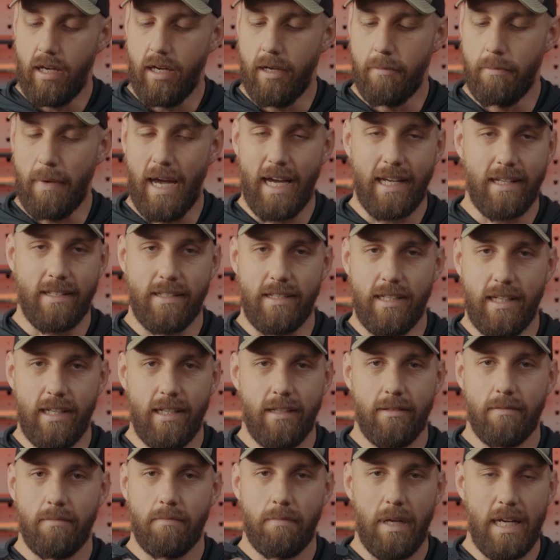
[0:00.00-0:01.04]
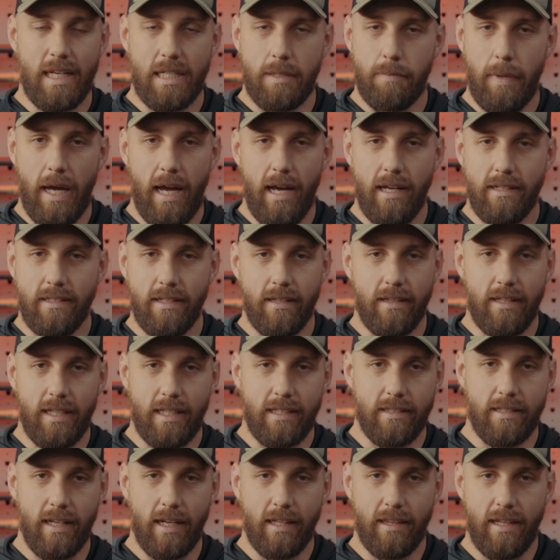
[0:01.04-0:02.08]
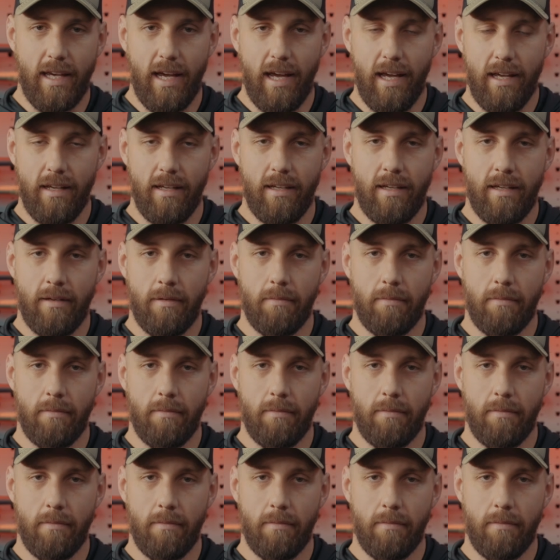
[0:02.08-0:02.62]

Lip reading: magazine base pads and things like that,